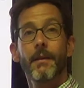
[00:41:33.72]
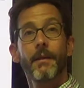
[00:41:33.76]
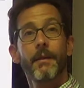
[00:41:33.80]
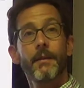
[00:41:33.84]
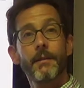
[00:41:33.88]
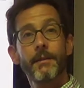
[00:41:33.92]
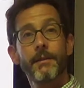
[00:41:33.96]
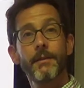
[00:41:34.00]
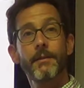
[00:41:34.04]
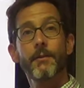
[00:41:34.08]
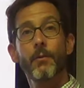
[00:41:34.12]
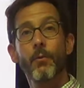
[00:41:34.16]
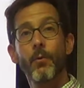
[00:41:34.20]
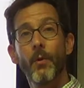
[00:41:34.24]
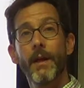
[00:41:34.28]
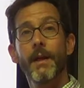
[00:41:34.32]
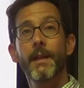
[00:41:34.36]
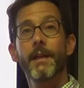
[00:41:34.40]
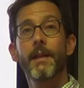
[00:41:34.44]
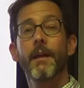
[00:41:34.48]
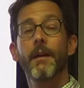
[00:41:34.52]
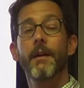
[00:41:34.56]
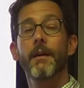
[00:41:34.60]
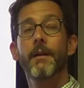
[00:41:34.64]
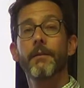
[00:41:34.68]
This is a
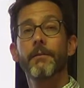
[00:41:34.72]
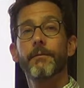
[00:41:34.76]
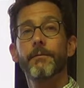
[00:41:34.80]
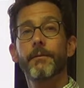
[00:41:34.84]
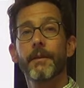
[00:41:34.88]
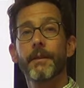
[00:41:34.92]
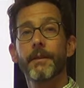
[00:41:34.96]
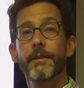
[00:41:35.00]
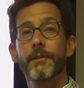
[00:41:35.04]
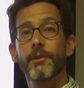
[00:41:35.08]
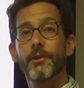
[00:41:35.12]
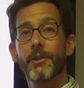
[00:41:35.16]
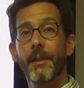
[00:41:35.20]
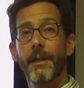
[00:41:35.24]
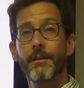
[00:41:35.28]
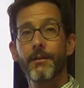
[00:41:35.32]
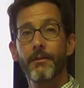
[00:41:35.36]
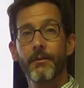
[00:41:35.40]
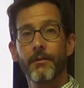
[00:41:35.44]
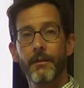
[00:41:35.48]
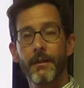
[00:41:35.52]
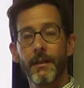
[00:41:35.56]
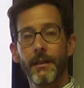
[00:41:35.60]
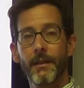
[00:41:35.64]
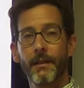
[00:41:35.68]
way of
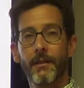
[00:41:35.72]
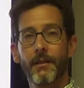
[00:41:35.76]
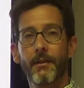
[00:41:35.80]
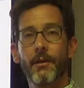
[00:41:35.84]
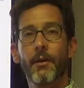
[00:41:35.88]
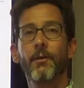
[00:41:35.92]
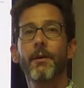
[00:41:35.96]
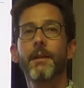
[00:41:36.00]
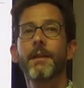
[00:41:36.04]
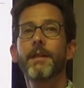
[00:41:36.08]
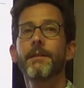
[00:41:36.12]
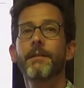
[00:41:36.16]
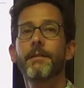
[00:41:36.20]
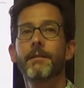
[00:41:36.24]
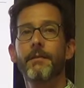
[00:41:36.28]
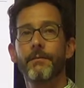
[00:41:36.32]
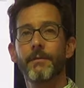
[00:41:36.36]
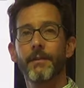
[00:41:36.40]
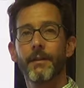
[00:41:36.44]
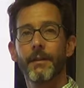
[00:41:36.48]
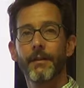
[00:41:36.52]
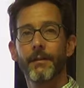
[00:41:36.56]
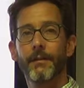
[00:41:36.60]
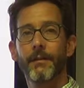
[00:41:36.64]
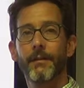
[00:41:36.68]
engendering
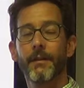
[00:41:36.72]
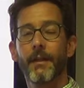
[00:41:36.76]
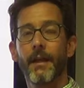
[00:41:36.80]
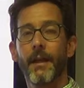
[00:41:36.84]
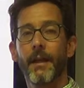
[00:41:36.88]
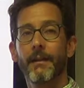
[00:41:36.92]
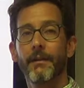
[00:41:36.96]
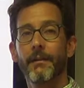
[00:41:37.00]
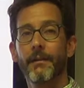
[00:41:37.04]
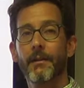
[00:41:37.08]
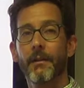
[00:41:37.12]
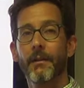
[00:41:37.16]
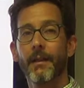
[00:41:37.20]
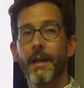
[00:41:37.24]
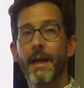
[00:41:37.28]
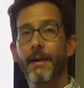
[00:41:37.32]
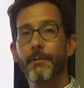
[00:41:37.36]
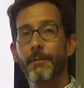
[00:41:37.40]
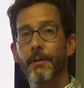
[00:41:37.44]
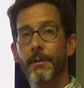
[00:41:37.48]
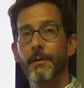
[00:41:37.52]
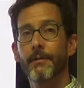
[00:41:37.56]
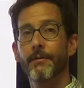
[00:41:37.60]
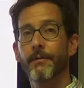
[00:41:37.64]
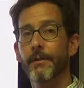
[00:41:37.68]
cohesiveness and
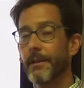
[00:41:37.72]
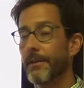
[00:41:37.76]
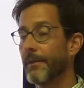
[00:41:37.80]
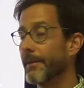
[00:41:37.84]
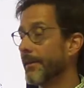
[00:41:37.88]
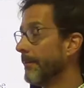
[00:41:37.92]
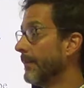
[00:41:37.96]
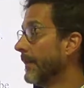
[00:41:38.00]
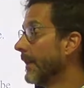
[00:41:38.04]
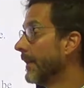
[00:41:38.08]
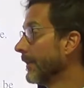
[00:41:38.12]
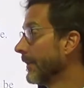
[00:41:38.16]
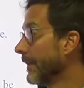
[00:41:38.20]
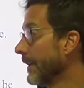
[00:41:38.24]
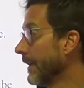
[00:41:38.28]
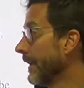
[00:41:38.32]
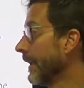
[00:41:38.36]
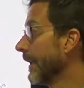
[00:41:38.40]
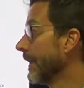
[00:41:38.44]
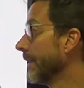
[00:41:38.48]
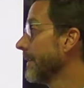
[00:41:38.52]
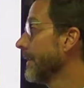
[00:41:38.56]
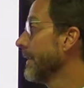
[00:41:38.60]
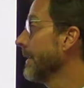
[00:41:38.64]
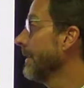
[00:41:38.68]
collaborativeness among the
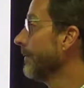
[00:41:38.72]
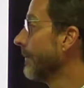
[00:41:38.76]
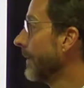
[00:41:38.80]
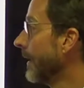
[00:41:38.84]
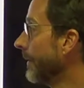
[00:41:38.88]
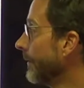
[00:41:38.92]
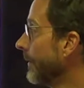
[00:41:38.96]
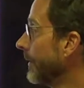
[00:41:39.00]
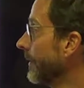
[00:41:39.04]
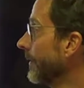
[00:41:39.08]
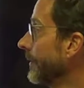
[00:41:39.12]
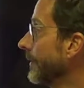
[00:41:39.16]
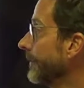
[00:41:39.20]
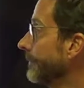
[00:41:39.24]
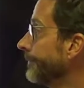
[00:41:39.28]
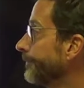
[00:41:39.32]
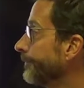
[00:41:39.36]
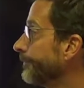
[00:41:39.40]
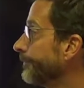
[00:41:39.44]
team members.